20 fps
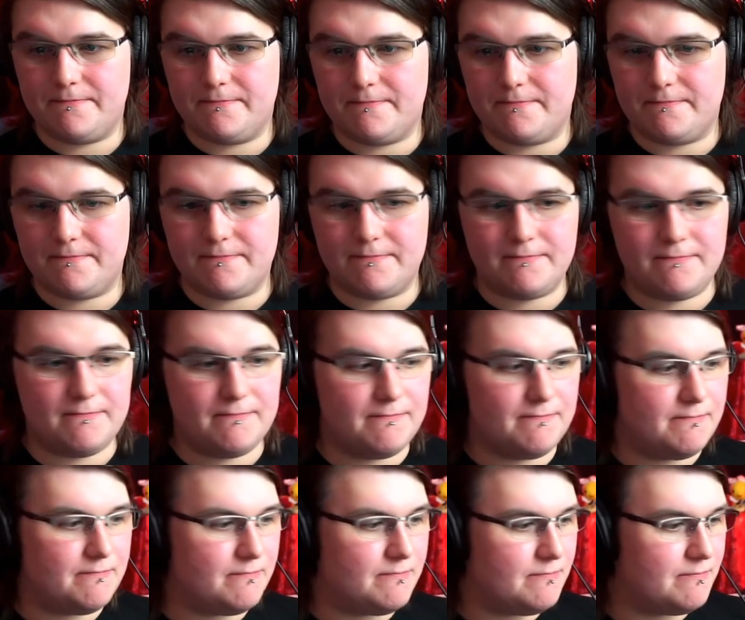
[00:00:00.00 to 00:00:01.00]

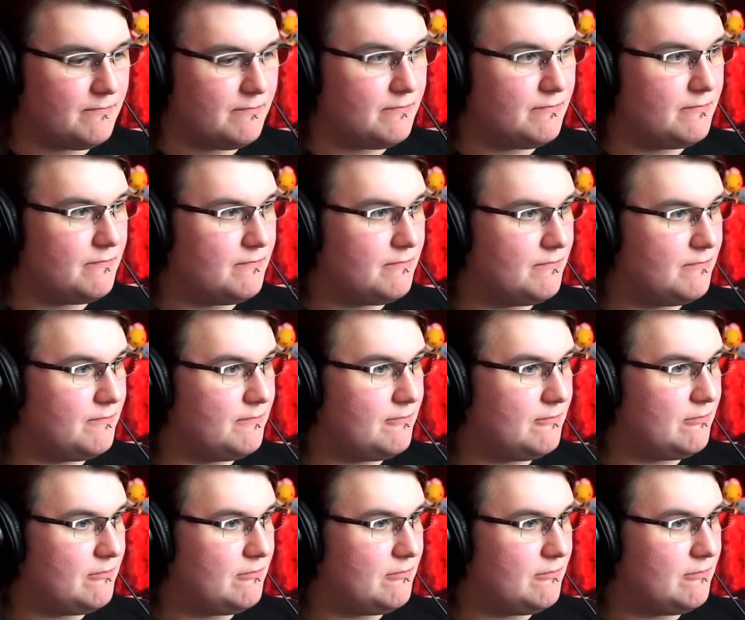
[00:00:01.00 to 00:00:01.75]
(no one is talking)